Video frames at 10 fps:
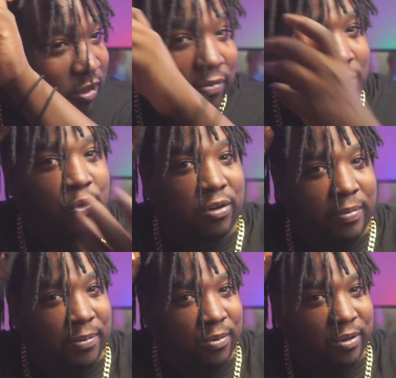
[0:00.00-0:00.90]
or Florida
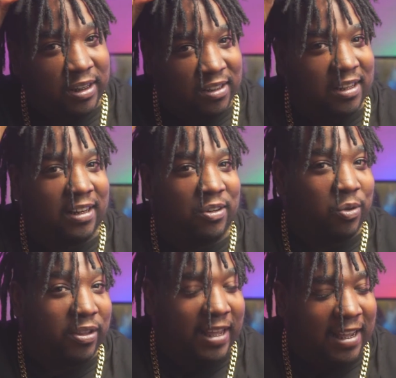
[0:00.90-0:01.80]
people is like
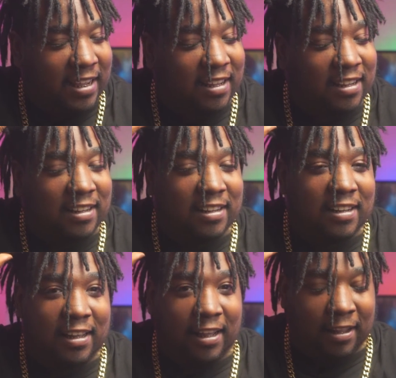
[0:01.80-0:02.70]
doing that.
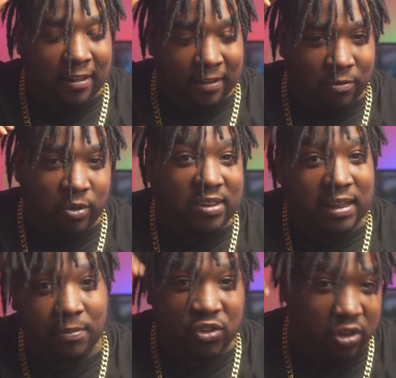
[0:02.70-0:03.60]
Once
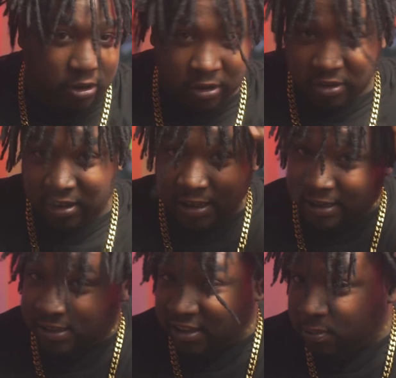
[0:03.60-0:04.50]
they mature to
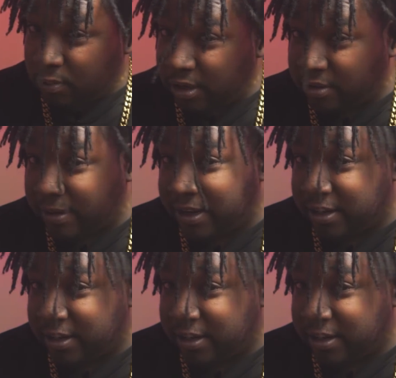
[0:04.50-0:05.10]
like this point right